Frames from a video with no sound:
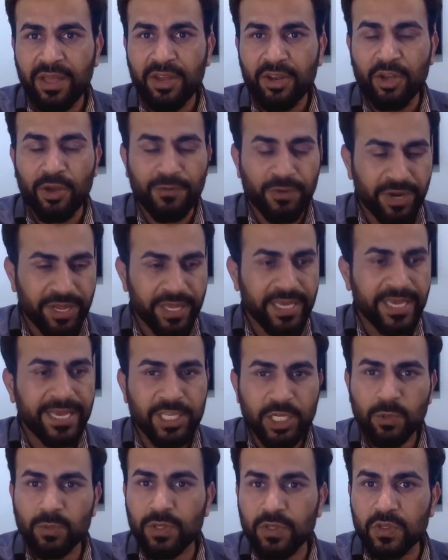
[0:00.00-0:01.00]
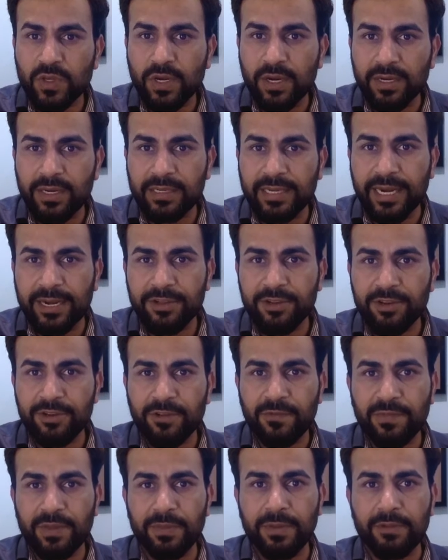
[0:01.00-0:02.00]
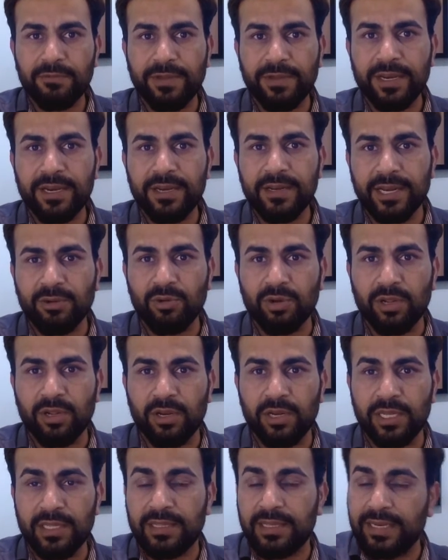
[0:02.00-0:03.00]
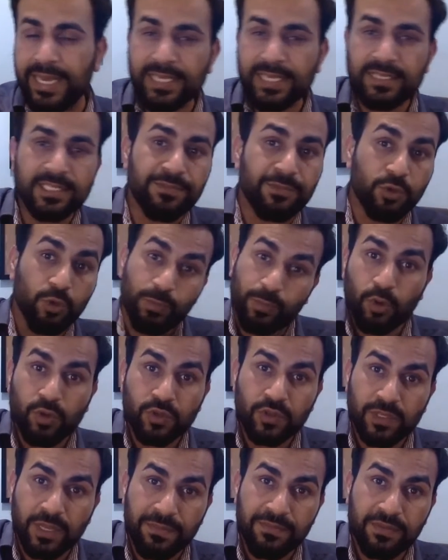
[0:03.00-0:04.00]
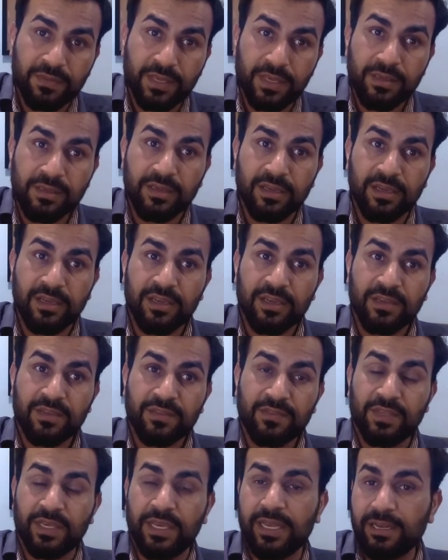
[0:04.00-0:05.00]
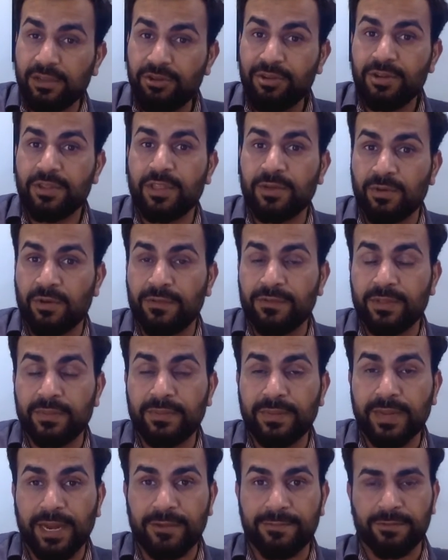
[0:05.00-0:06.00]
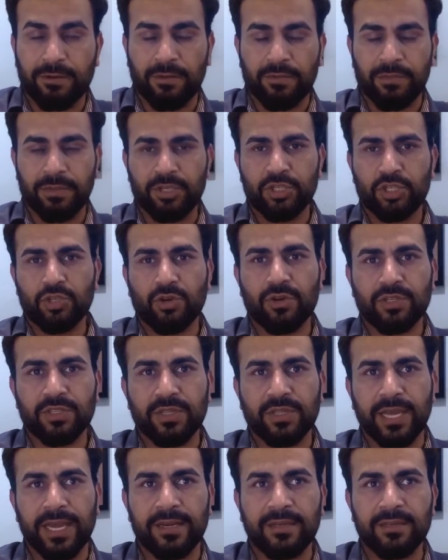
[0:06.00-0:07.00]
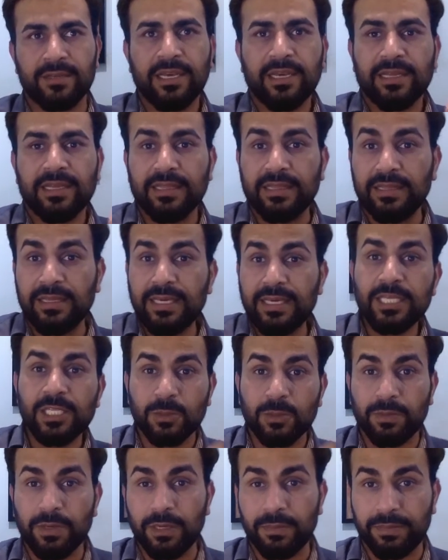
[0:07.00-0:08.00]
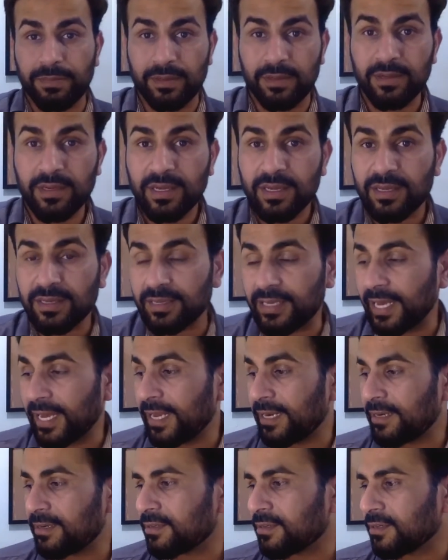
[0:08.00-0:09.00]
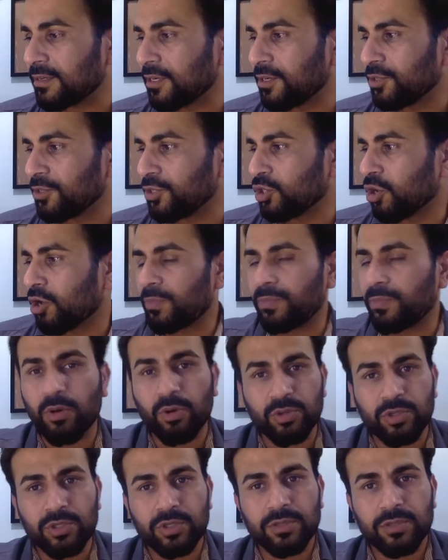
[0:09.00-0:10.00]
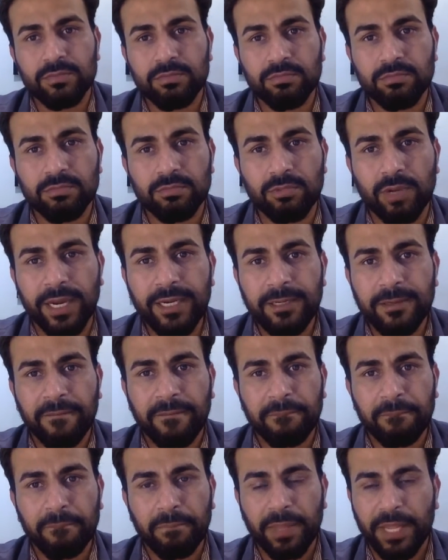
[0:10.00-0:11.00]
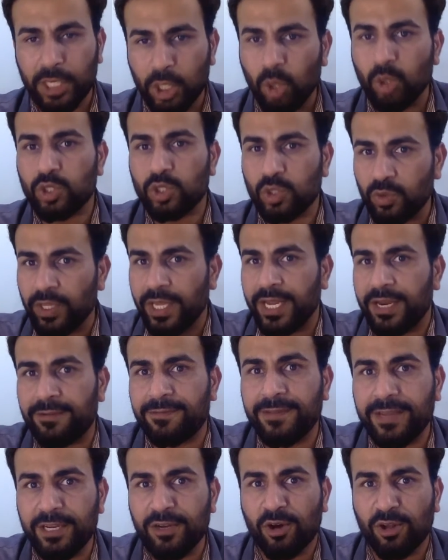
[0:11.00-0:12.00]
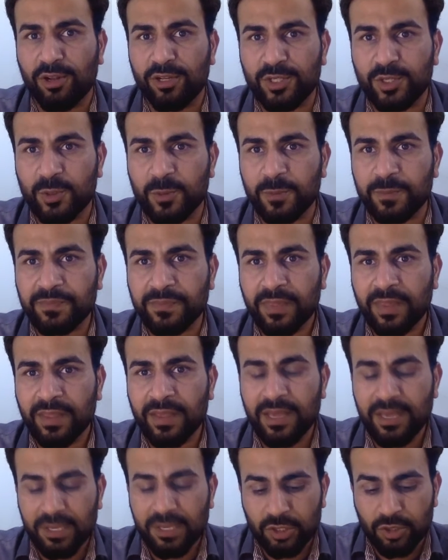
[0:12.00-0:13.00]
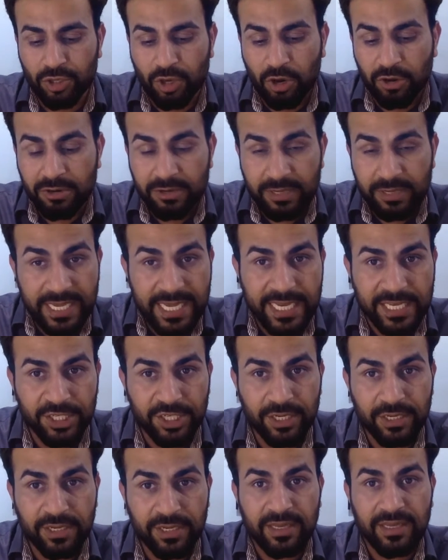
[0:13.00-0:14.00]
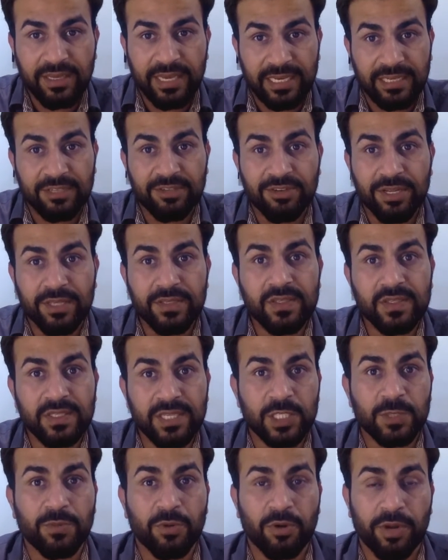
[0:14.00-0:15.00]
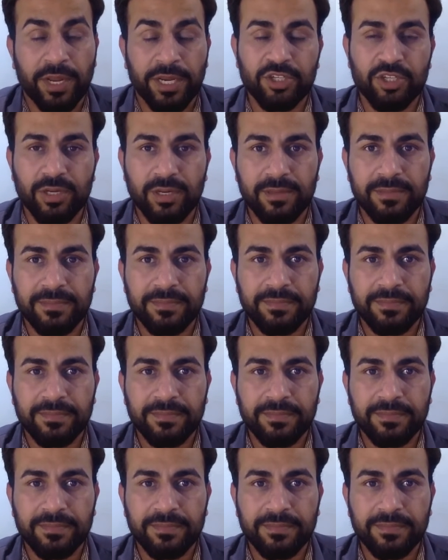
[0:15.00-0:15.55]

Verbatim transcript: Now if you're engaging with certain category of people very regularly, the next time you post something, the algorithm of the platform ensures that these people get uh, your post, right? It goes to their feed also. So your reach increases exponential.